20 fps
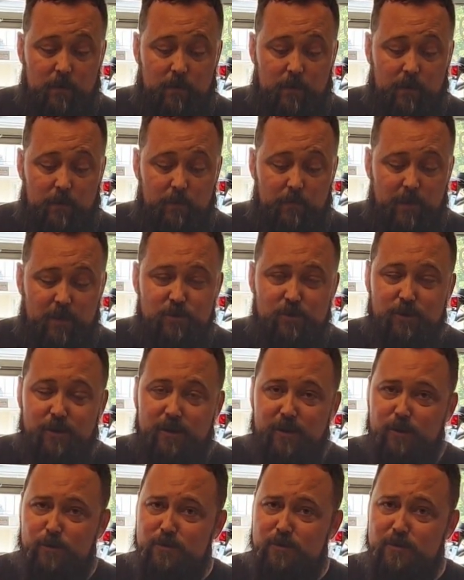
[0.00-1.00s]
Make sure to
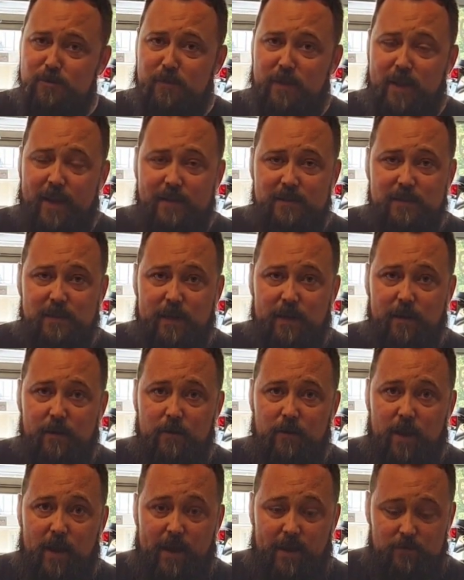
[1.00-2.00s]
use some Loctite on your
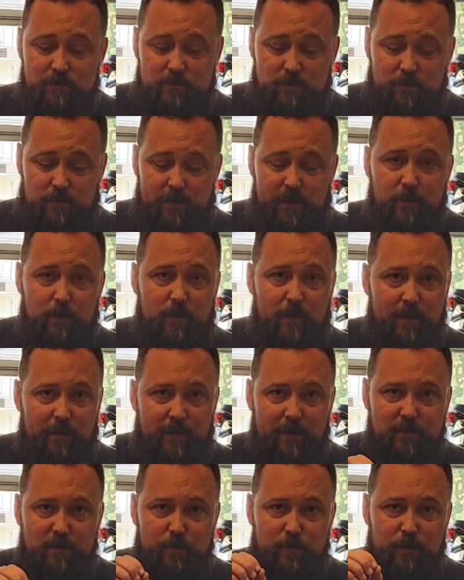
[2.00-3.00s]
axle. I know I like
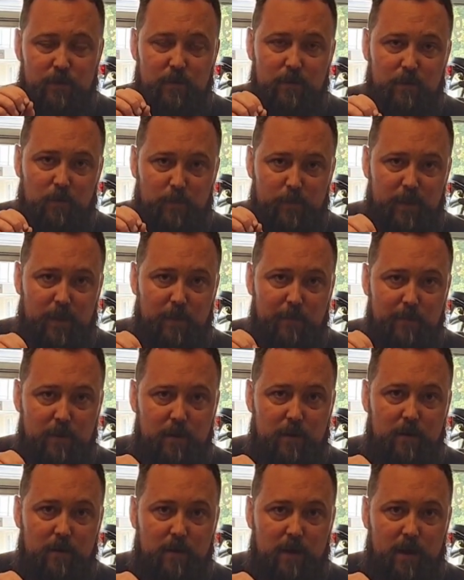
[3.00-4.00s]
to put a little paint
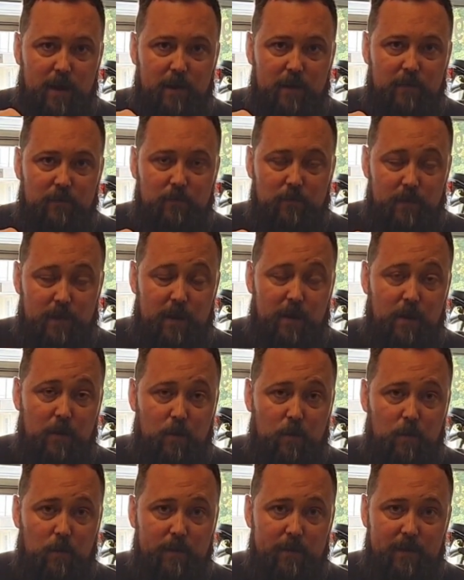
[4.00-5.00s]
marker on it so that I
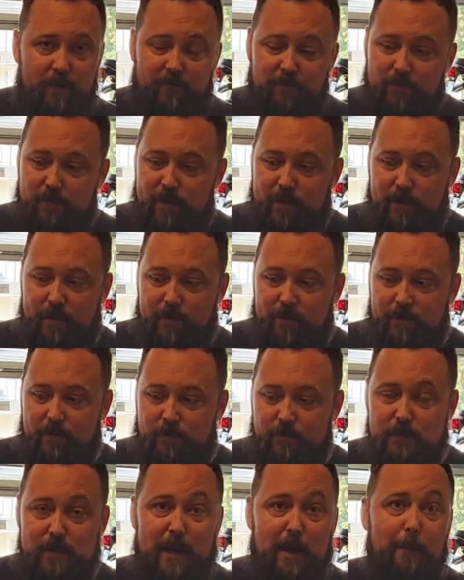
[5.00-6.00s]
know that if it's not,
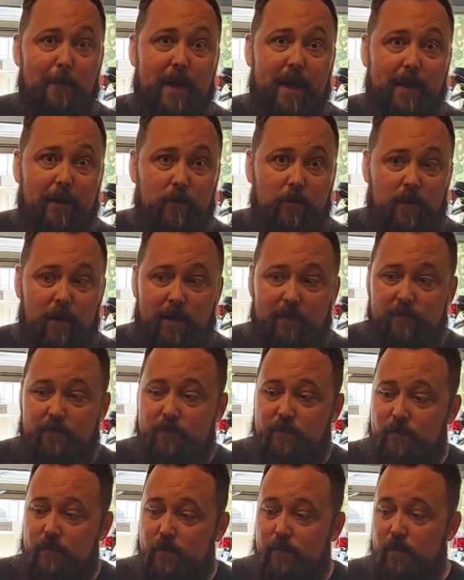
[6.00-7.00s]
it's not backing off.
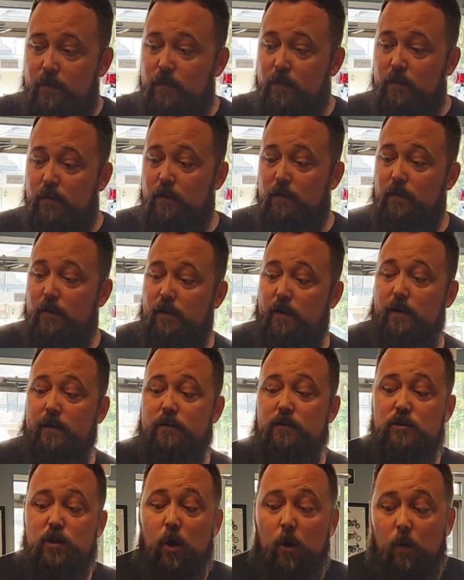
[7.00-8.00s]

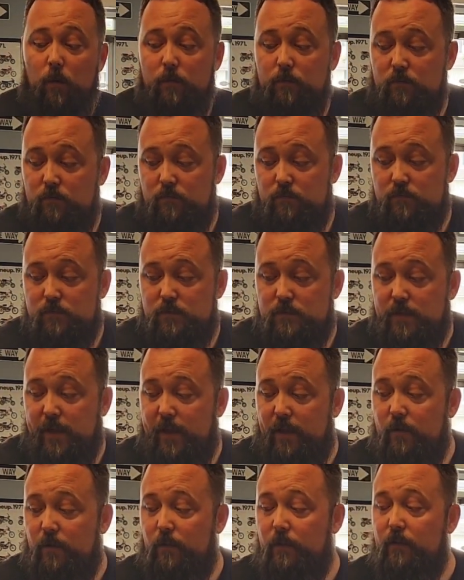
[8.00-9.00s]
Don't
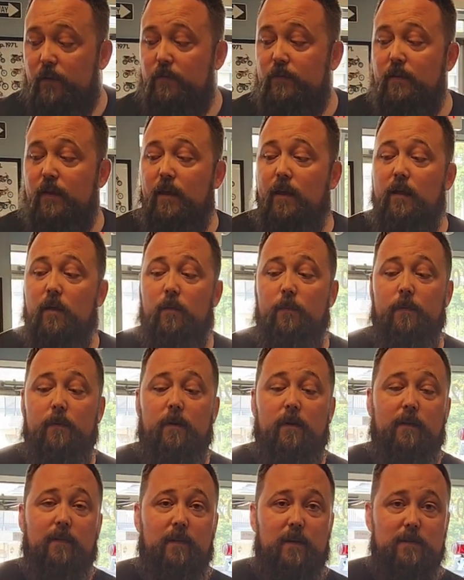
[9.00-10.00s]
cycle this caliper
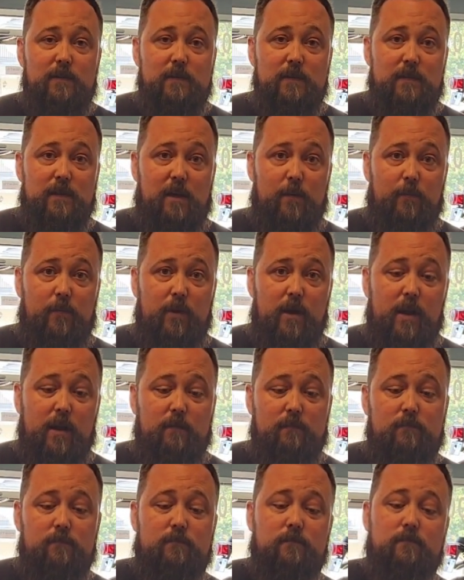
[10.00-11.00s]
unless it's upright.
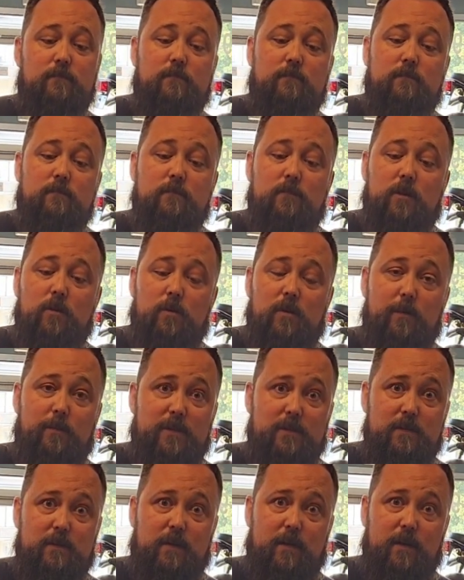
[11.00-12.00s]
You don't want to be
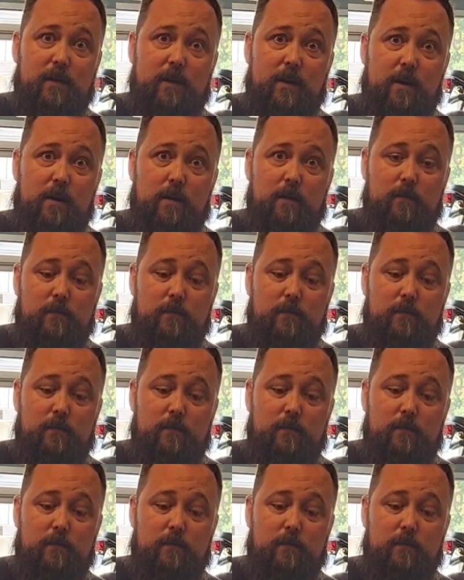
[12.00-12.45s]
sucking air.